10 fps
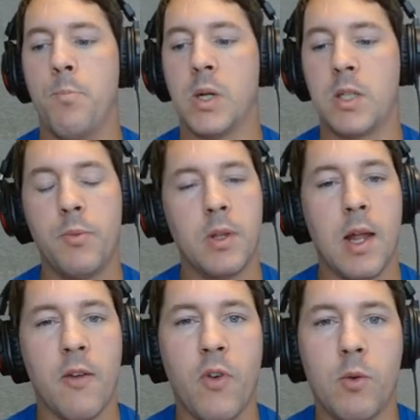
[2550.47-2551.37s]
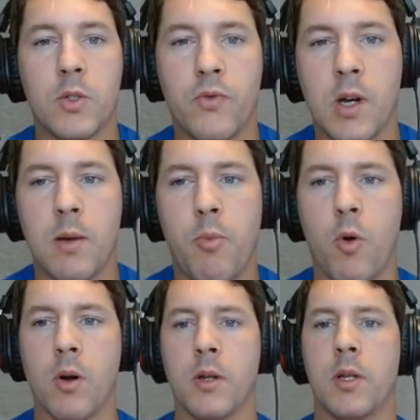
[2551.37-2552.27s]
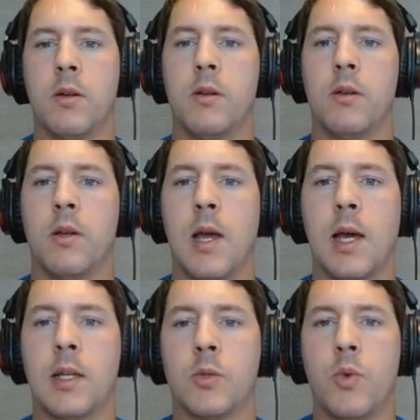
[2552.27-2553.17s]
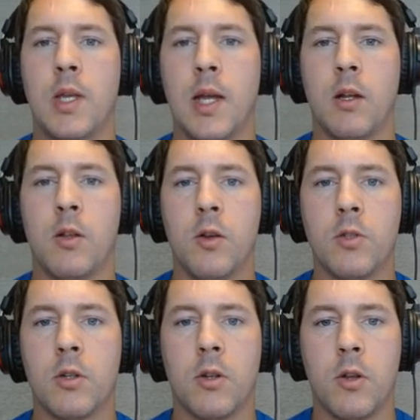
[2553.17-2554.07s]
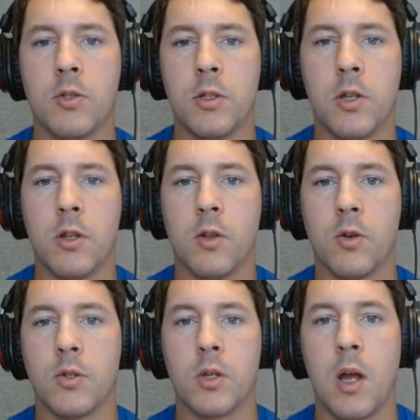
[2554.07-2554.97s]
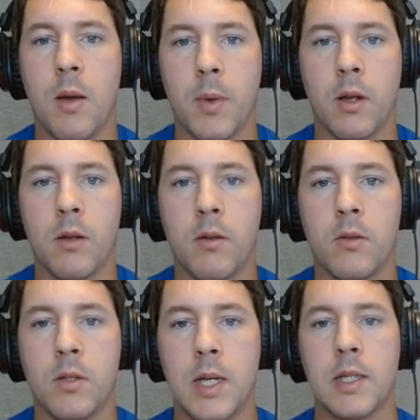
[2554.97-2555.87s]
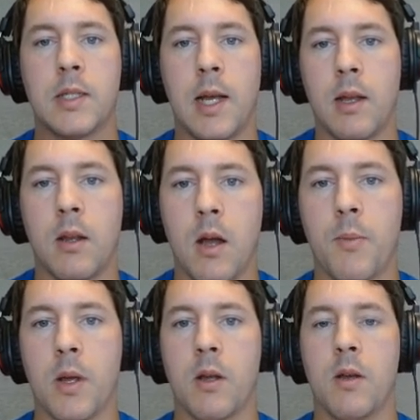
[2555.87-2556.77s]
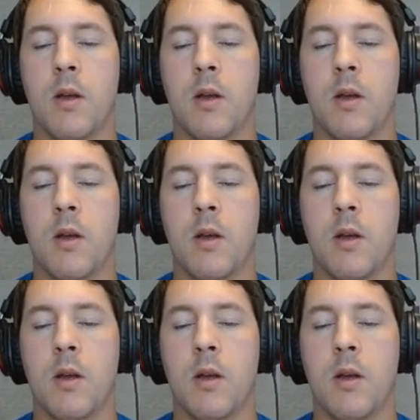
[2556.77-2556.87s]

but something that I felt was very important as we get closer and closer to the Lord's coming, to his second coming.